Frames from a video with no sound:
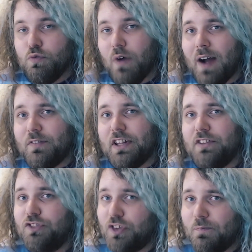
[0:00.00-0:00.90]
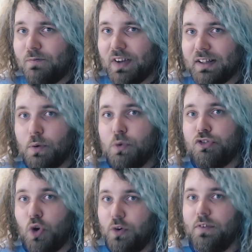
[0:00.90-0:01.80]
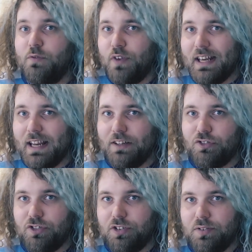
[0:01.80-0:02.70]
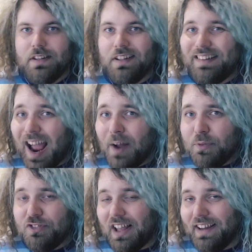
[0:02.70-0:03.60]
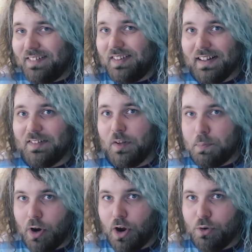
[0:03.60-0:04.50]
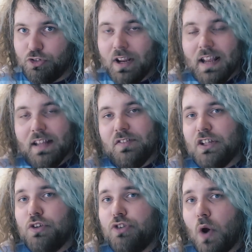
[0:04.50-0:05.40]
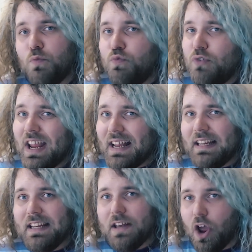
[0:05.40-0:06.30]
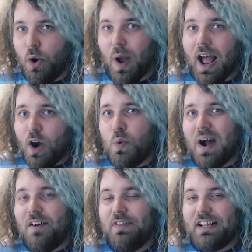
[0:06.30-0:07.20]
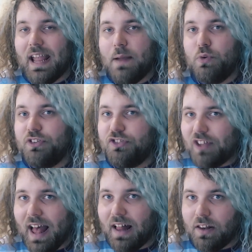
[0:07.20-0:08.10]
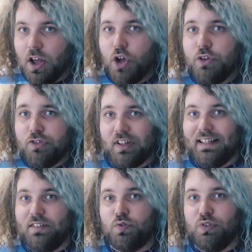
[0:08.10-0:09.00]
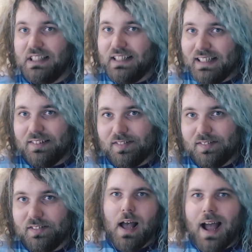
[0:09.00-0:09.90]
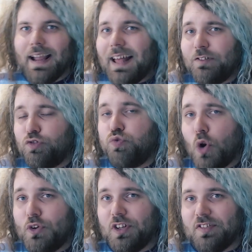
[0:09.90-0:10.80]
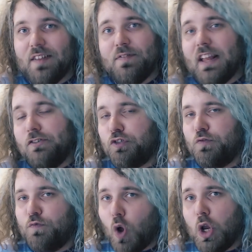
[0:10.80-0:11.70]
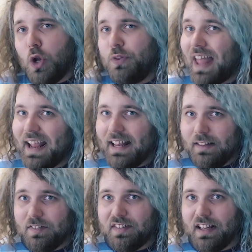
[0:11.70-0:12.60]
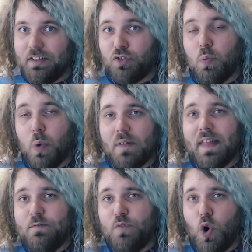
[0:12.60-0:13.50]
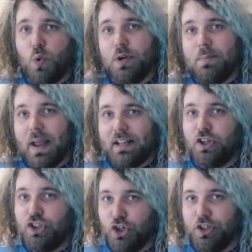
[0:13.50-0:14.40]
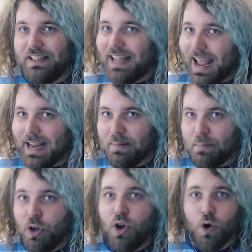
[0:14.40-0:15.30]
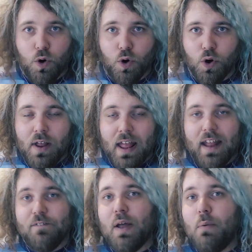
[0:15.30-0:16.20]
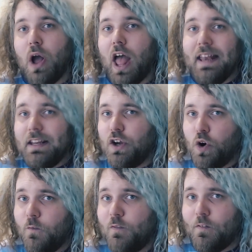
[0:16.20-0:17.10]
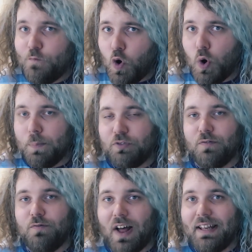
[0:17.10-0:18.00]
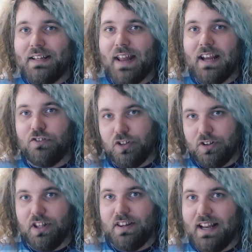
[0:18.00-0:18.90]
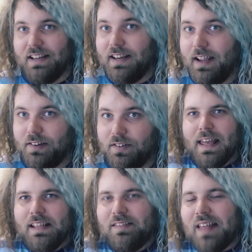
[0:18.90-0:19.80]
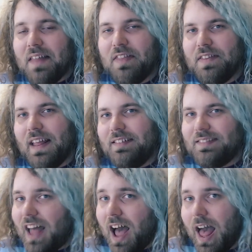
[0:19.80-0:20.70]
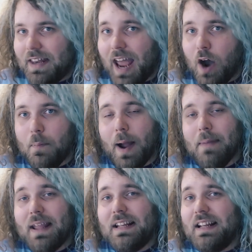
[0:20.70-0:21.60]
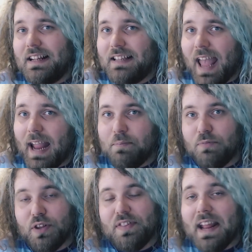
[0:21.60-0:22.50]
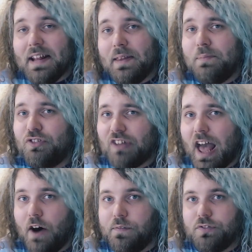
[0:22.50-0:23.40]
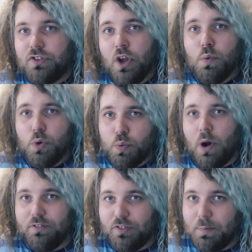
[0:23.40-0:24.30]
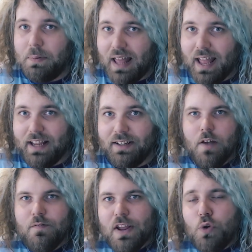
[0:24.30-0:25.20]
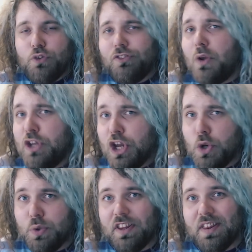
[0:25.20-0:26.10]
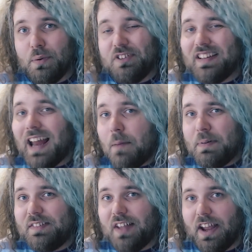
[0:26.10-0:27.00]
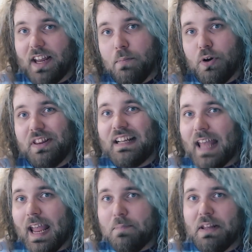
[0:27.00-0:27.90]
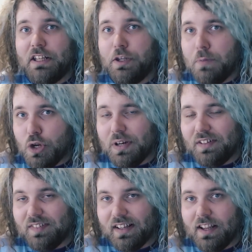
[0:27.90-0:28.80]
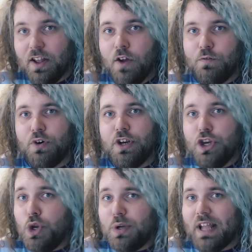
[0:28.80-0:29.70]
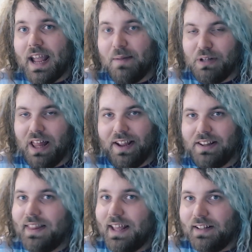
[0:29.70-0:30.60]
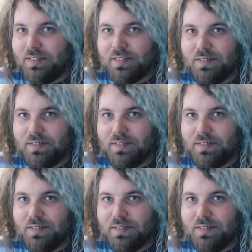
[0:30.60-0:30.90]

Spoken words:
rather than something that was unfinished. The downside to this approach is that you don't really know how well the game will sell until it's released. I asked Rodders if they just followed their instincts on what they thought would make a good game, or if there were any other forms of validation that they did. He said that they started out by making a game that they themselves would want to play. They also knew that there was an appetite among the gaming community for a new game like this.